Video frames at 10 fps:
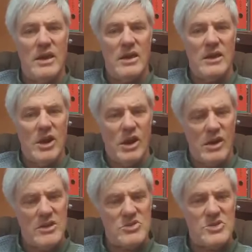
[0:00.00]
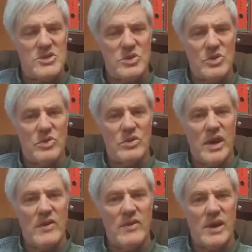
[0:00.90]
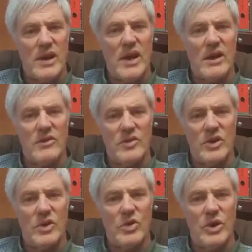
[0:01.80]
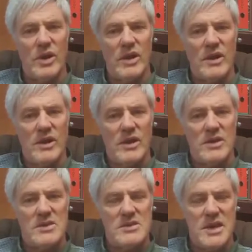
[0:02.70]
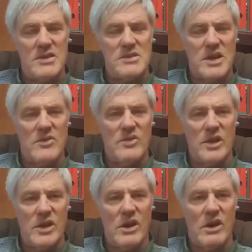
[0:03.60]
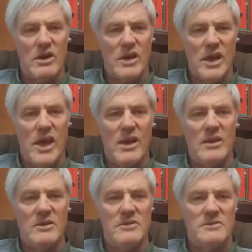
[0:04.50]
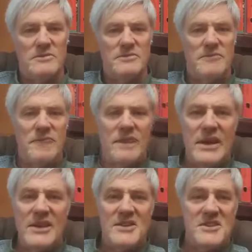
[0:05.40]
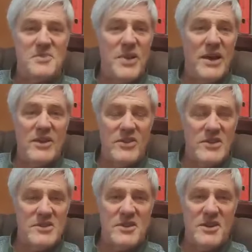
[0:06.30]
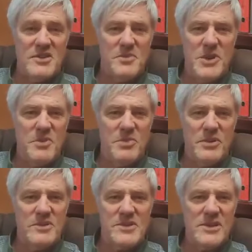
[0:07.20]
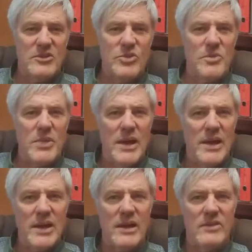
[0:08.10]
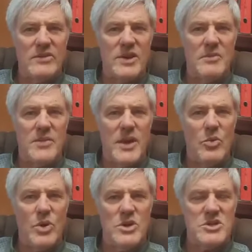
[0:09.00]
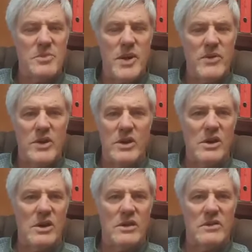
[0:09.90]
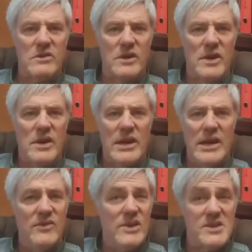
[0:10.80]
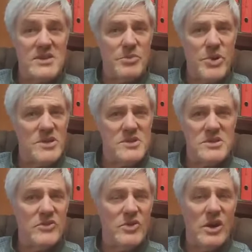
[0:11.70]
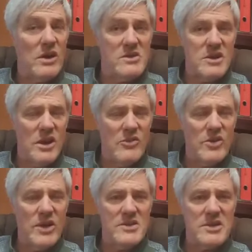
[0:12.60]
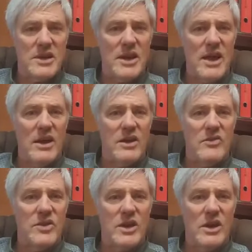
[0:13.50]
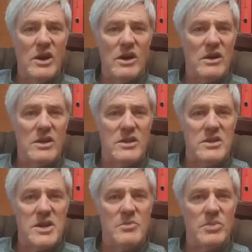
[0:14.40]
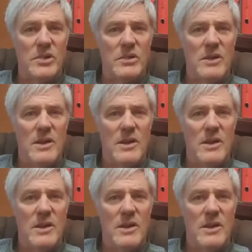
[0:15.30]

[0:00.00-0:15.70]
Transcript: the Ark is restored, and the cloud of glory descends over the Ark again. Yet in spite of this, God's people still rebel against him. They worship other gods, even as the presence of God is hovering as a cloud over the Ark in the temple.